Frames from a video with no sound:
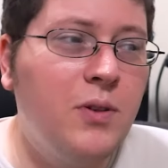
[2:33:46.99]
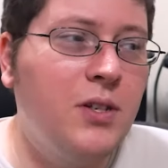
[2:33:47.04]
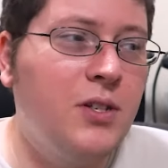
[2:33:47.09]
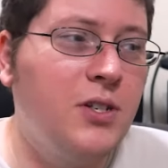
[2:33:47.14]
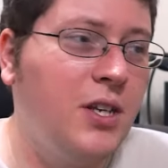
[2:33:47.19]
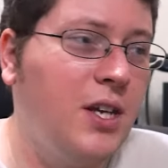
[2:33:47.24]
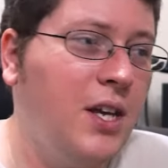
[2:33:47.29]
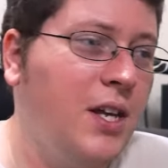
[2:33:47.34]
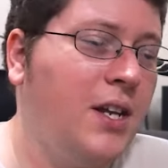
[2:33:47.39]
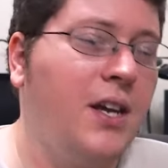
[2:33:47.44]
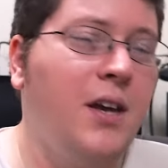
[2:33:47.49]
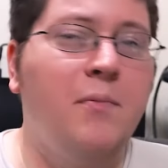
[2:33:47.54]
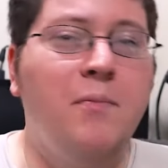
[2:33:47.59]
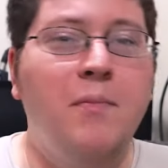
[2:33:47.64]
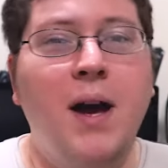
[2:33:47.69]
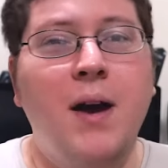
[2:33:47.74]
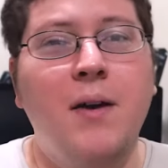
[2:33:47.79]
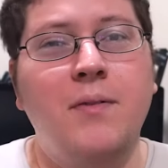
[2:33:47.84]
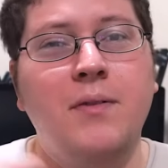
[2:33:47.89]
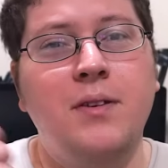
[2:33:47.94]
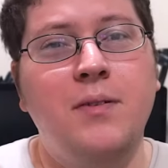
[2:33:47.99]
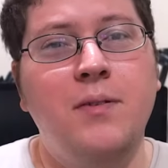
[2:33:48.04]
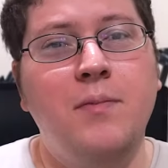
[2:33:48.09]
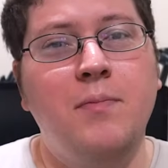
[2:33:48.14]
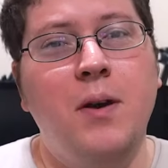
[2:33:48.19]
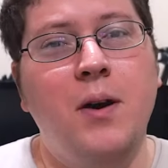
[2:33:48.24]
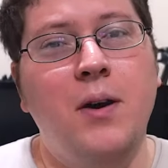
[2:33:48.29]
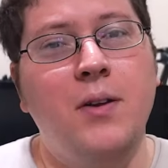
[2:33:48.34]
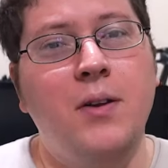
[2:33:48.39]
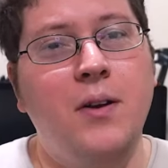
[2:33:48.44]
which again compounded
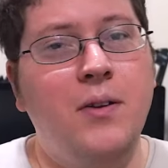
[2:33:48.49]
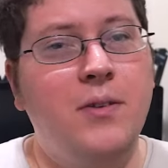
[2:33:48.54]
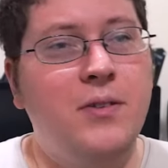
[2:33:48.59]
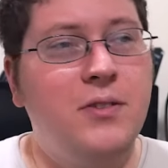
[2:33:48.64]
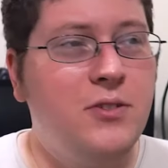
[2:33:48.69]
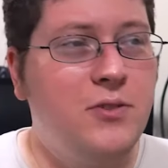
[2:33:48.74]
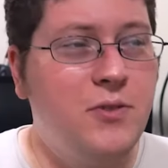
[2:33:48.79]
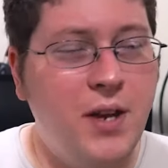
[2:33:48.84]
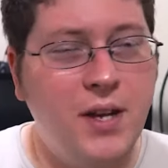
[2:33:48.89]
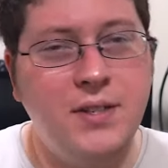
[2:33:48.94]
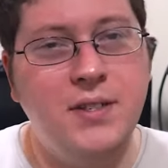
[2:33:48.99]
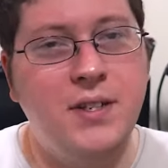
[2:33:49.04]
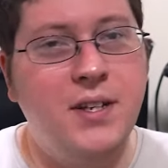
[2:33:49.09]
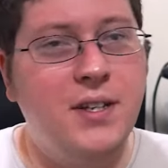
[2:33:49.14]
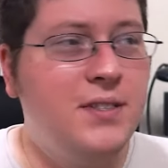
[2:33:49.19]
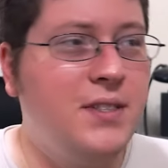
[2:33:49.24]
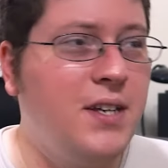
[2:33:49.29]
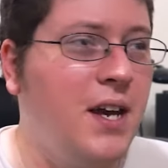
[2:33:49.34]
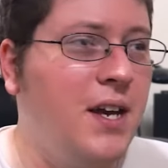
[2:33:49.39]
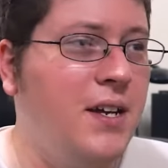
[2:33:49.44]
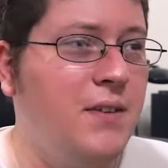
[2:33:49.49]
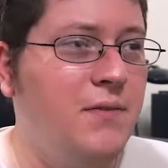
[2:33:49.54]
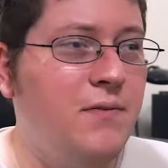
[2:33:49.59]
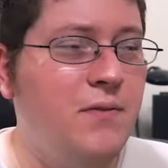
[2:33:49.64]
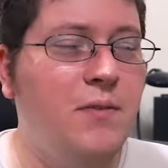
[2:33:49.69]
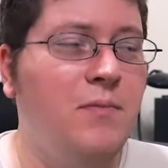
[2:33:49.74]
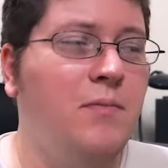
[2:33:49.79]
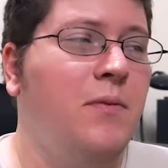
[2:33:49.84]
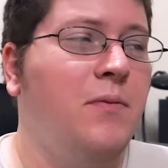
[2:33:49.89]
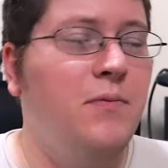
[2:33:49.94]
upon all the stress and anxiety
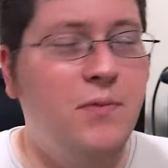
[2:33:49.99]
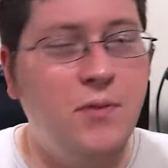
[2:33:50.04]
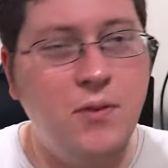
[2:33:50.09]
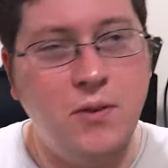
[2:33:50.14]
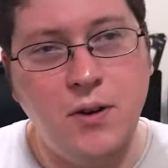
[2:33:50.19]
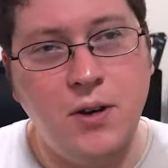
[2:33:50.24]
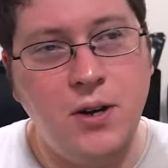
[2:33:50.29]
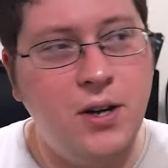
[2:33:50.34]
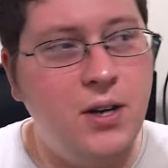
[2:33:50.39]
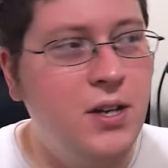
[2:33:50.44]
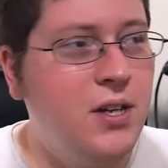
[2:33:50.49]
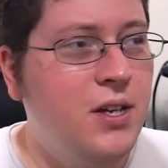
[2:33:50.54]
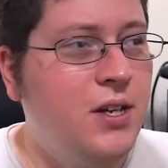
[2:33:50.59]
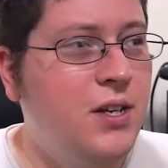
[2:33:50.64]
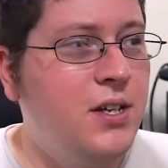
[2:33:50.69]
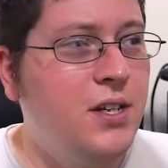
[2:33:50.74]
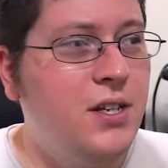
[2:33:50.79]
from before.